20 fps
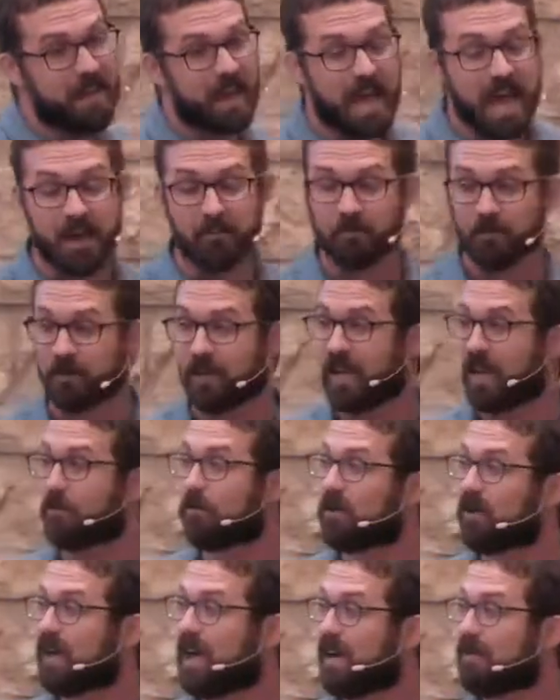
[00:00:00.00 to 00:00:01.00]
After that,
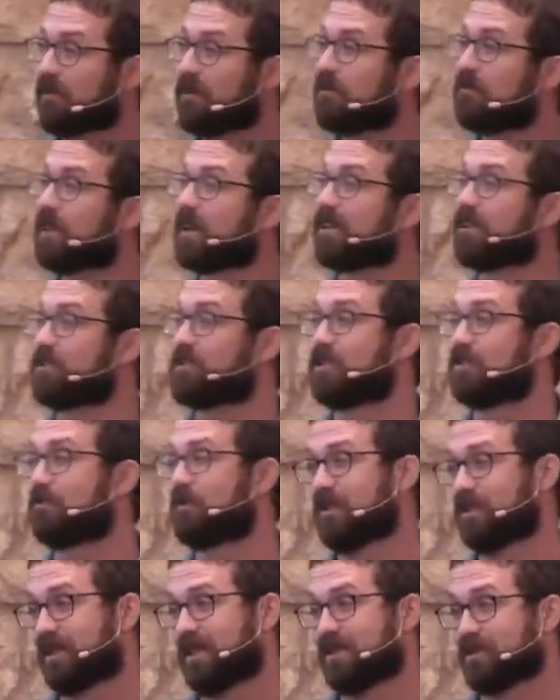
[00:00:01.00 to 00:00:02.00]
we'll have a fellowship
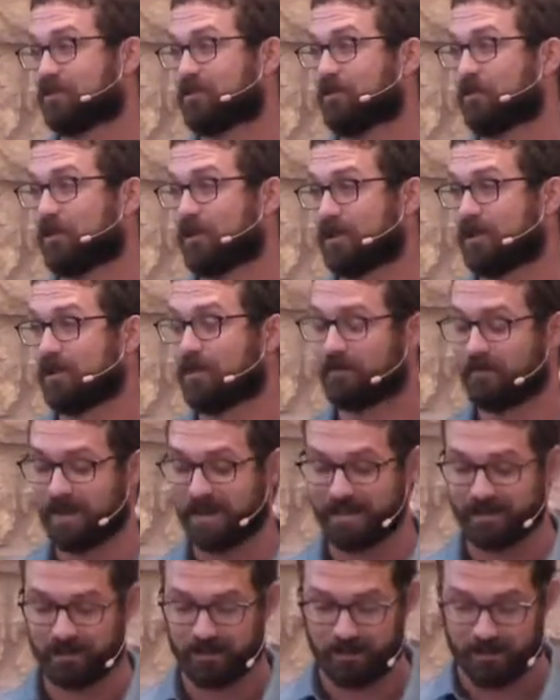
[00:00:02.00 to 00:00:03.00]
meal next door, and you're
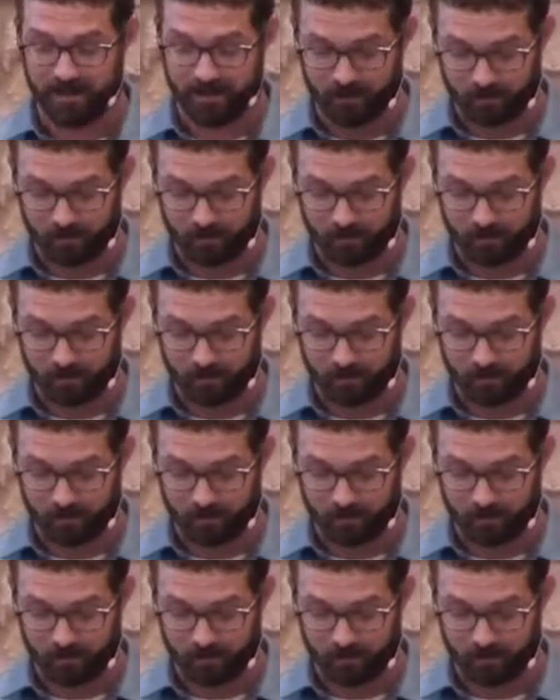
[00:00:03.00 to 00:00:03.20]
invited to that as